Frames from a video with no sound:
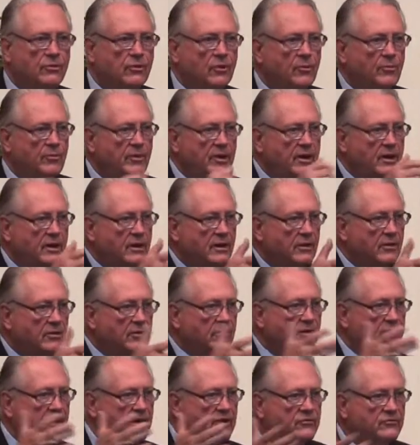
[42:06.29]
They're meeting
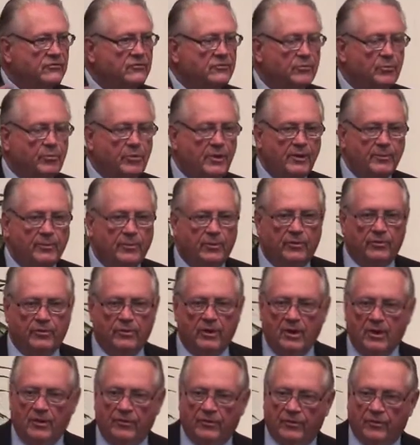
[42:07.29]
other decent
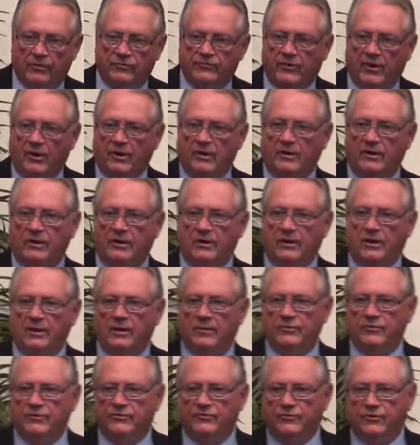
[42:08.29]
people. They're starting to
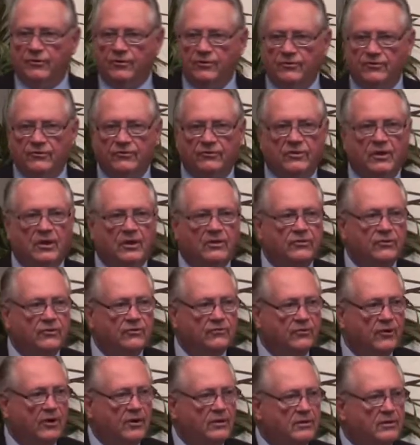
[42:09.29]
come to churches. They're
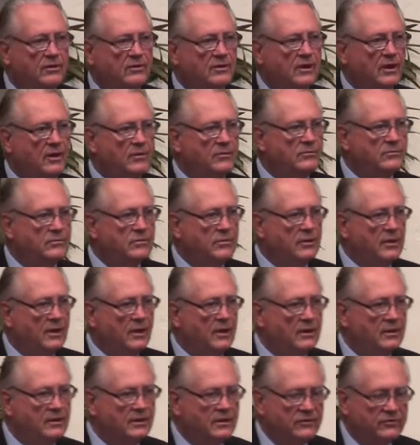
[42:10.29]
starting to come
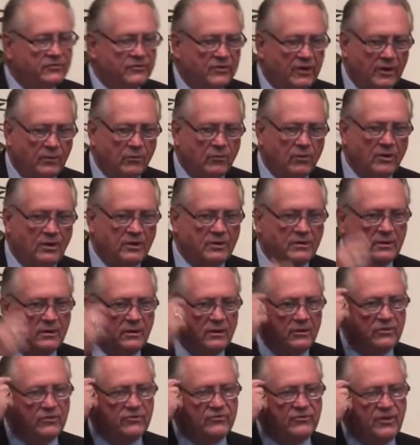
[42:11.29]
and they're saying, well, you
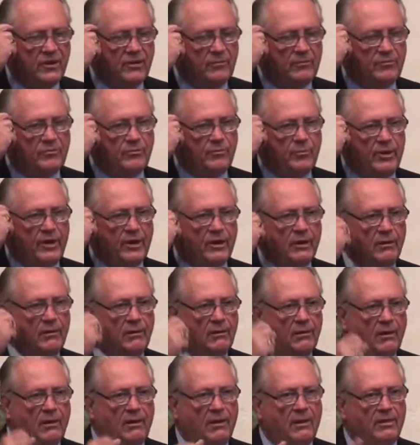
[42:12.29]
know, there's something
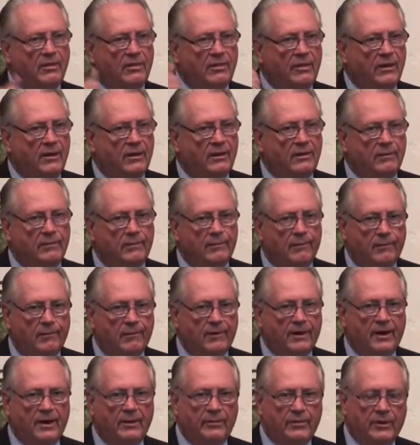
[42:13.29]
better than
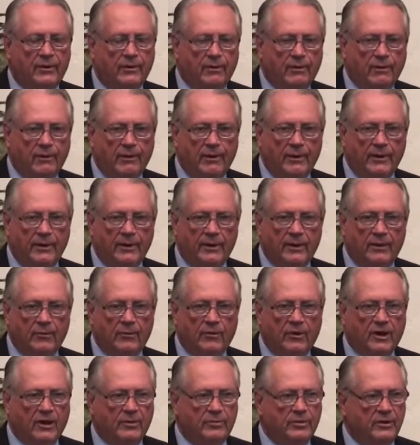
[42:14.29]
what I've been learning
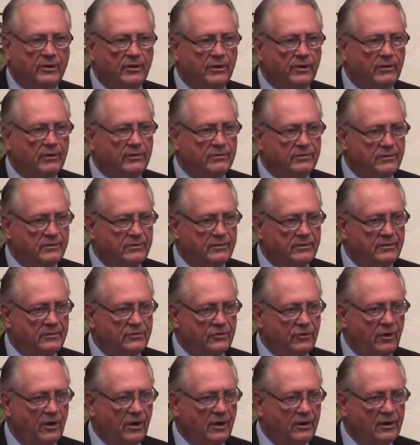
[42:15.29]
and what I've been
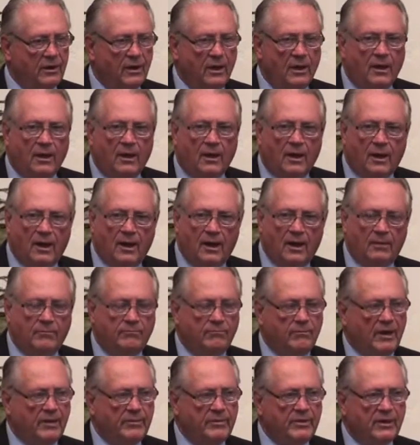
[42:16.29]
taught.
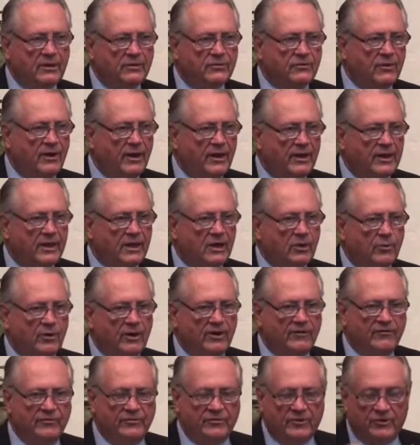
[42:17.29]
Maybe I'll try and get
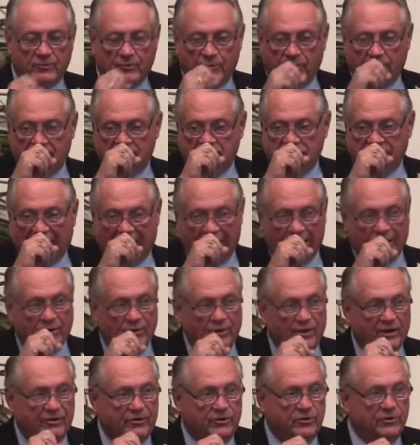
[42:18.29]
away from this, but how do
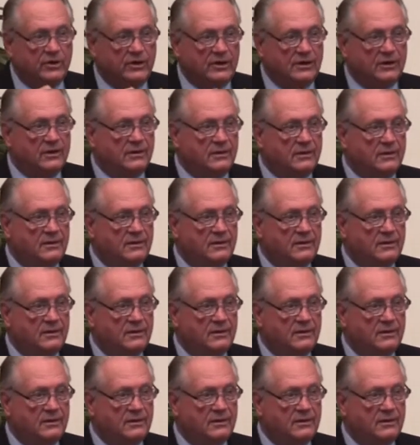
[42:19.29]
I do it?